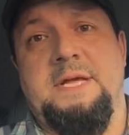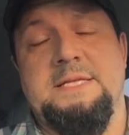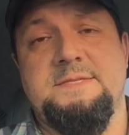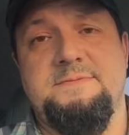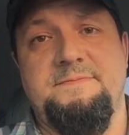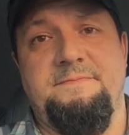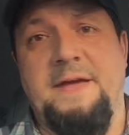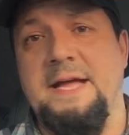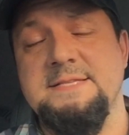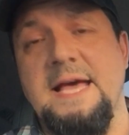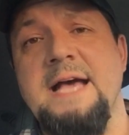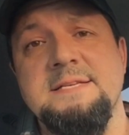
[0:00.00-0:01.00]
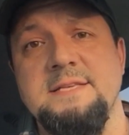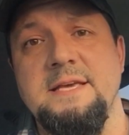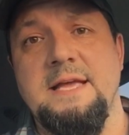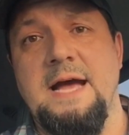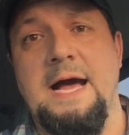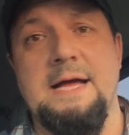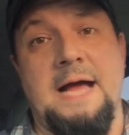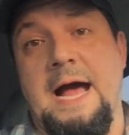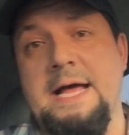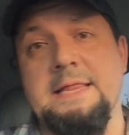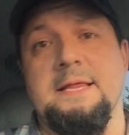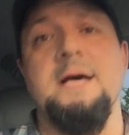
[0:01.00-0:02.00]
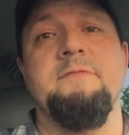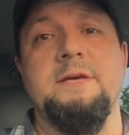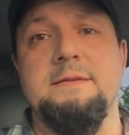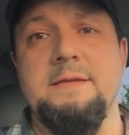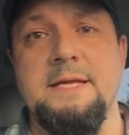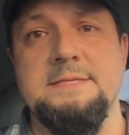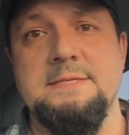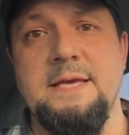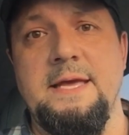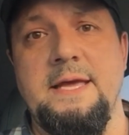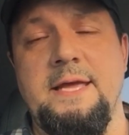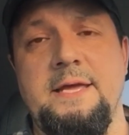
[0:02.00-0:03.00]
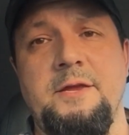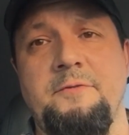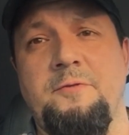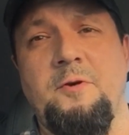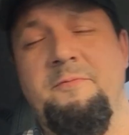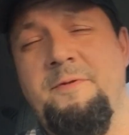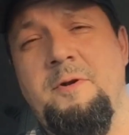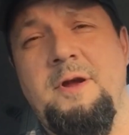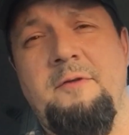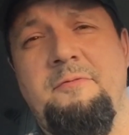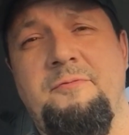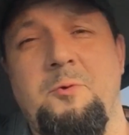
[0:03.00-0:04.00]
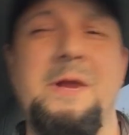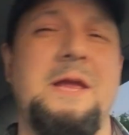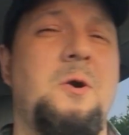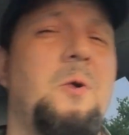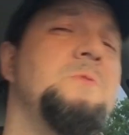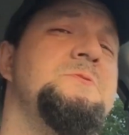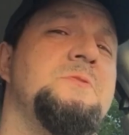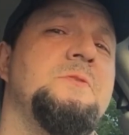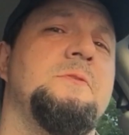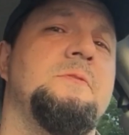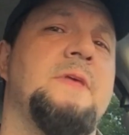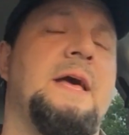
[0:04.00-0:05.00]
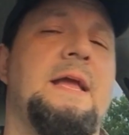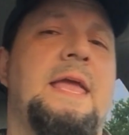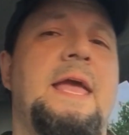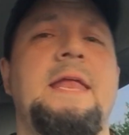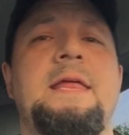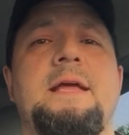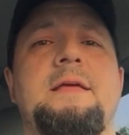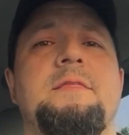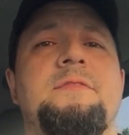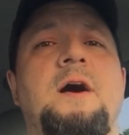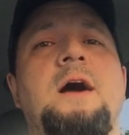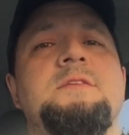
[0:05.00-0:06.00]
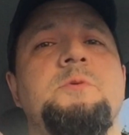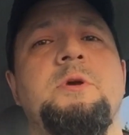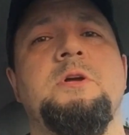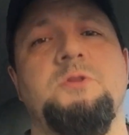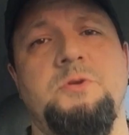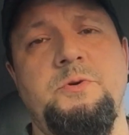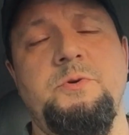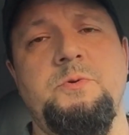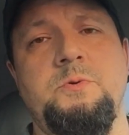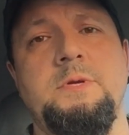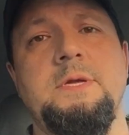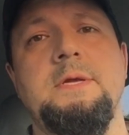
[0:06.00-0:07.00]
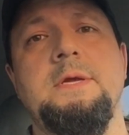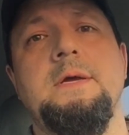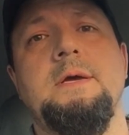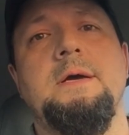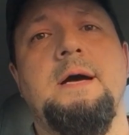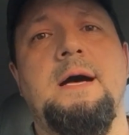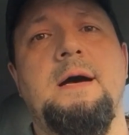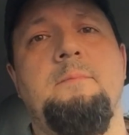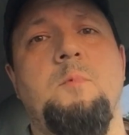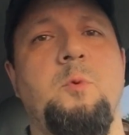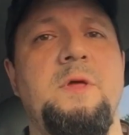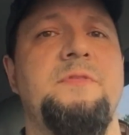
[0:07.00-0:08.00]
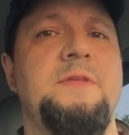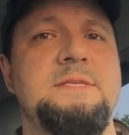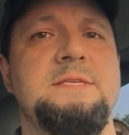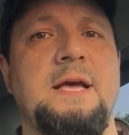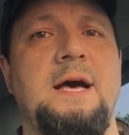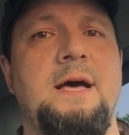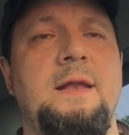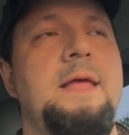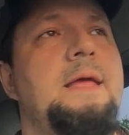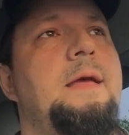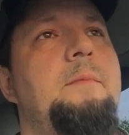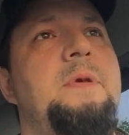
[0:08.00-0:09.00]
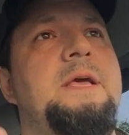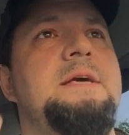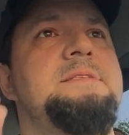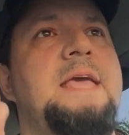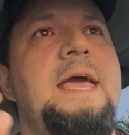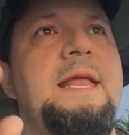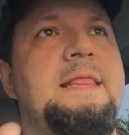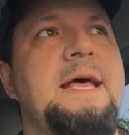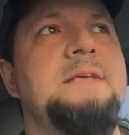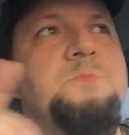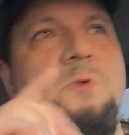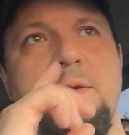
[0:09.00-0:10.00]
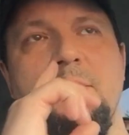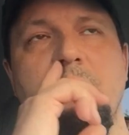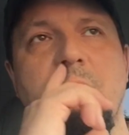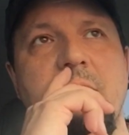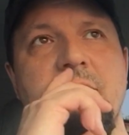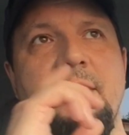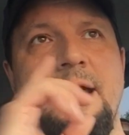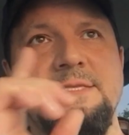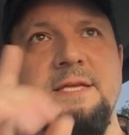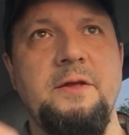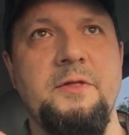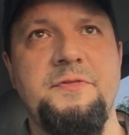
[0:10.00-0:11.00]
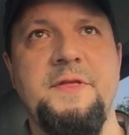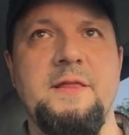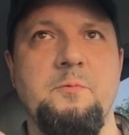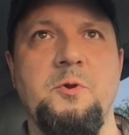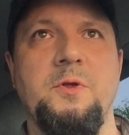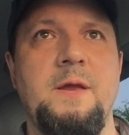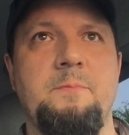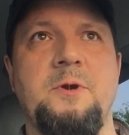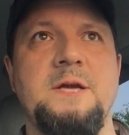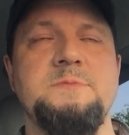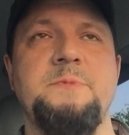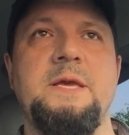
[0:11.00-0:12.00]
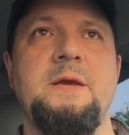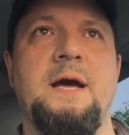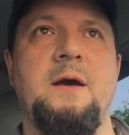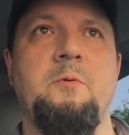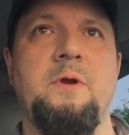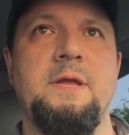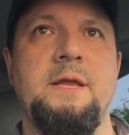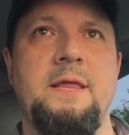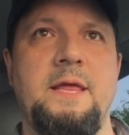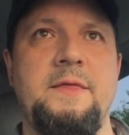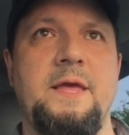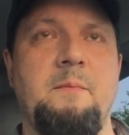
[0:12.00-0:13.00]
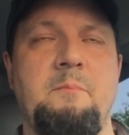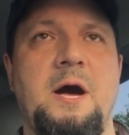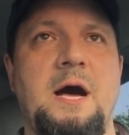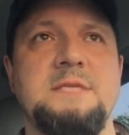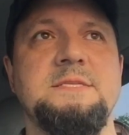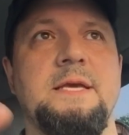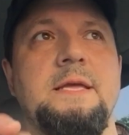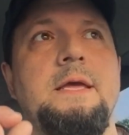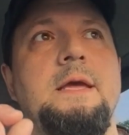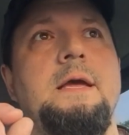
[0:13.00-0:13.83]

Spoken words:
It's fantastic. I love it. It's for a free holster that Canik thought to include with this gun, because Canik, that's another thing that really impressed me in the unboxing.